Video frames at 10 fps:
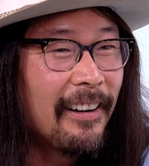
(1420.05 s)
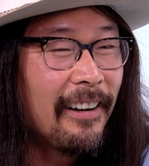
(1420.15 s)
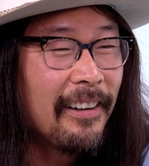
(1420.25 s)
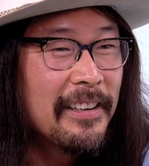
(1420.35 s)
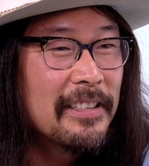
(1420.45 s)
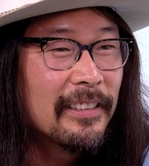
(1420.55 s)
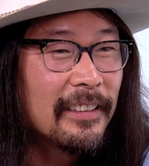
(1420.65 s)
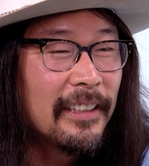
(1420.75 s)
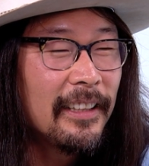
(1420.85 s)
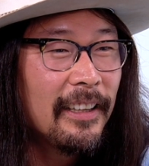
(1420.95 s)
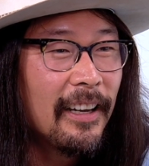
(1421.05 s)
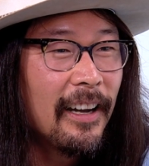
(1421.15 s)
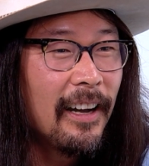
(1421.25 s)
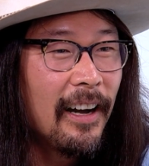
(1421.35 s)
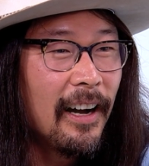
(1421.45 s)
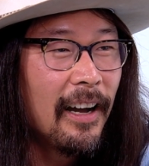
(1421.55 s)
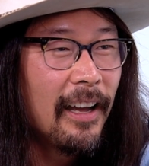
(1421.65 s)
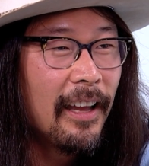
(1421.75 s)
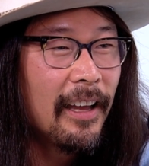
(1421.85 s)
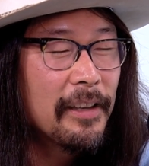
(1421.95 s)
honestly,
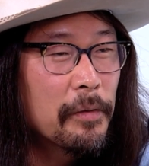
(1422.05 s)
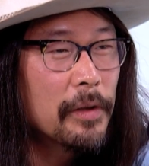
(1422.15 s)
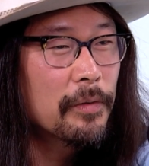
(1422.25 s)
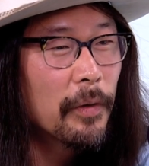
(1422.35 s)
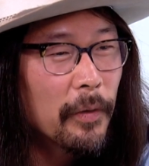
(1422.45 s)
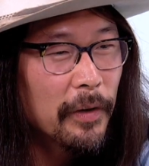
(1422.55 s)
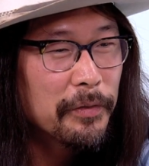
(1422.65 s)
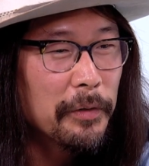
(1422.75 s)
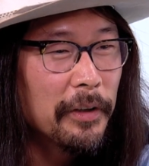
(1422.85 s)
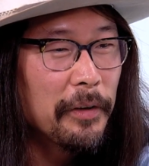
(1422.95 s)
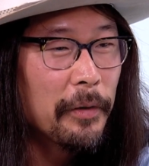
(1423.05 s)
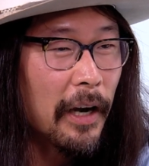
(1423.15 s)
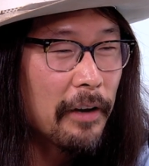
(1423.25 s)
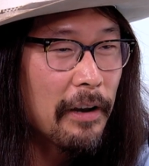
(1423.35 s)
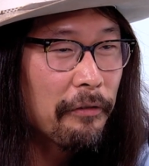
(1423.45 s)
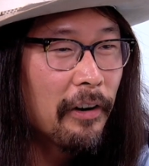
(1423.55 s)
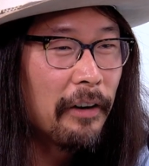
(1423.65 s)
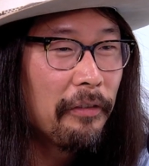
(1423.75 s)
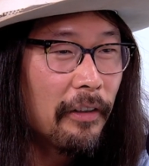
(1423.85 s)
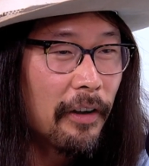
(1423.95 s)
it's really weird. I never
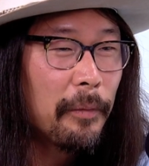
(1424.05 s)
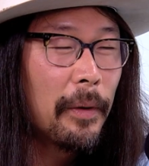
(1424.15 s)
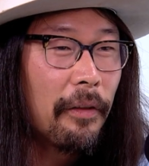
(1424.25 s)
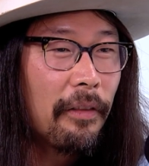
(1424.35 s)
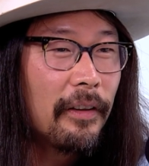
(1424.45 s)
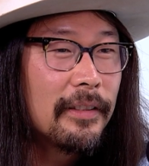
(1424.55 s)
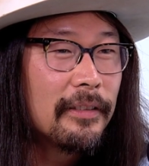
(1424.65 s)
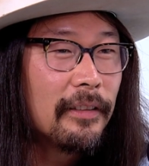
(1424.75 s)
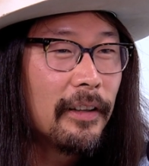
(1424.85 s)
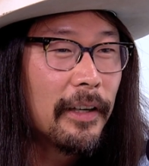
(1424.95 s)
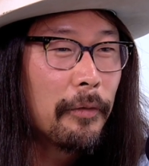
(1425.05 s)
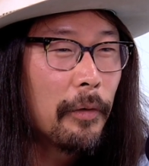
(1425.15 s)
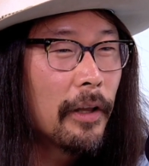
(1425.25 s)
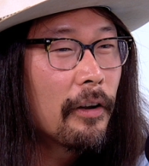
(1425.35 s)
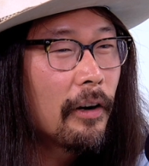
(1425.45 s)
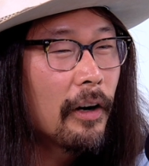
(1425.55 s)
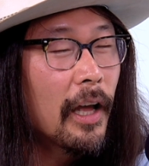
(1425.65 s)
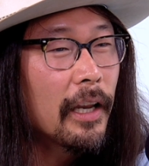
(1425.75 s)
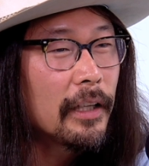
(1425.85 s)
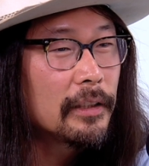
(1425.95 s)
have thought about this, like whether or
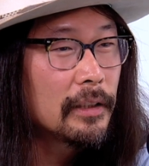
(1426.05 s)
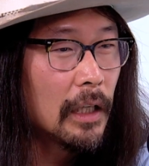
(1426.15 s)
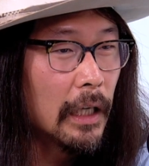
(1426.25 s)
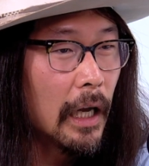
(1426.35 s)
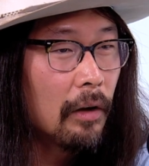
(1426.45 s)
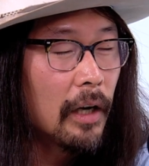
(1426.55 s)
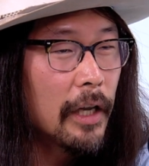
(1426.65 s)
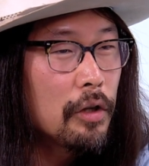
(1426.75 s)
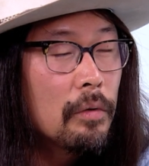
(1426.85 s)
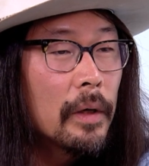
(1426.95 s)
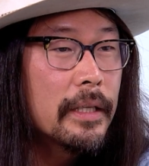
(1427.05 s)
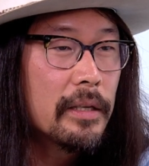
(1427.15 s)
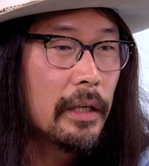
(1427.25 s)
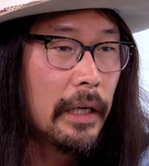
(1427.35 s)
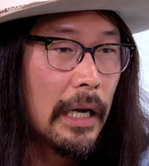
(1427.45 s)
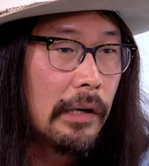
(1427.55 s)
not I stuck out. I knew I stuck out